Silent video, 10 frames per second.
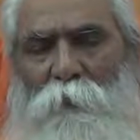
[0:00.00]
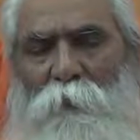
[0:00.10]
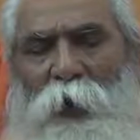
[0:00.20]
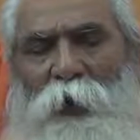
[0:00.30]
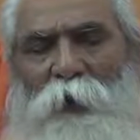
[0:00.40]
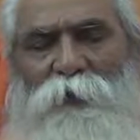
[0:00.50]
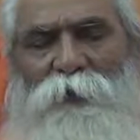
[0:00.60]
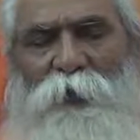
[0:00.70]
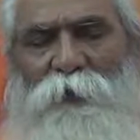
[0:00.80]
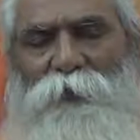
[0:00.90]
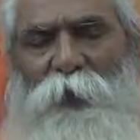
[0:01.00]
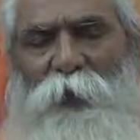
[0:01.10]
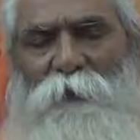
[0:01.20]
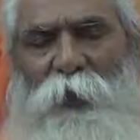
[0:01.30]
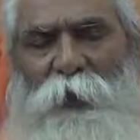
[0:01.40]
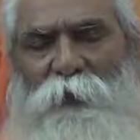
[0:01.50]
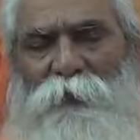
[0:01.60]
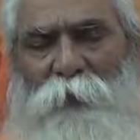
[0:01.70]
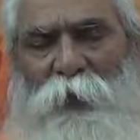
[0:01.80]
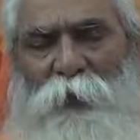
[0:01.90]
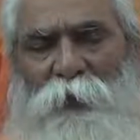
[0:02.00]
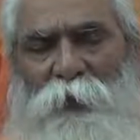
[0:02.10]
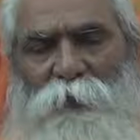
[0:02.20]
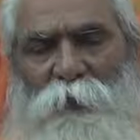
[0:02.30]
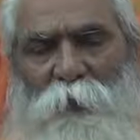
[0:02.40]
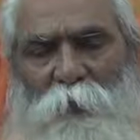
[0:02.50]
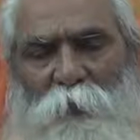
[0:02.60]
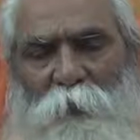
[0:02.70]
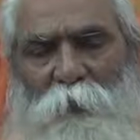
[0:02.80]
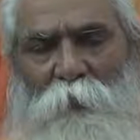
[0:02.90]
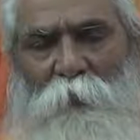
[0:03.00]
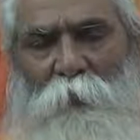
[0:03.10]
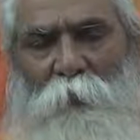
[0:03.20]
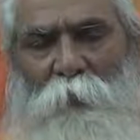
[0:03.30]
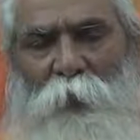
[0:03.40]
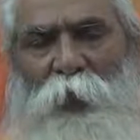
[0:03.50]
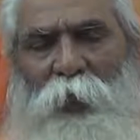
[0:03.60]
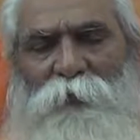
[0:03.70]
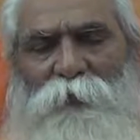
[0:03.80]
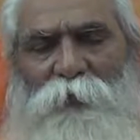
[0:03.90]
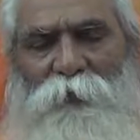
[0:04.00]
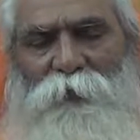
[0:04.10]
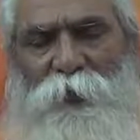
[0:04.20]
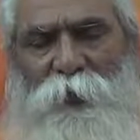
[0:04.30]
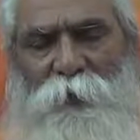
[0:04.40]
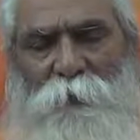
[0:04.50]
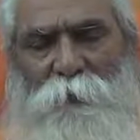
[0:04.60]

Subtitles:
What is safety by this meditation? Great safety.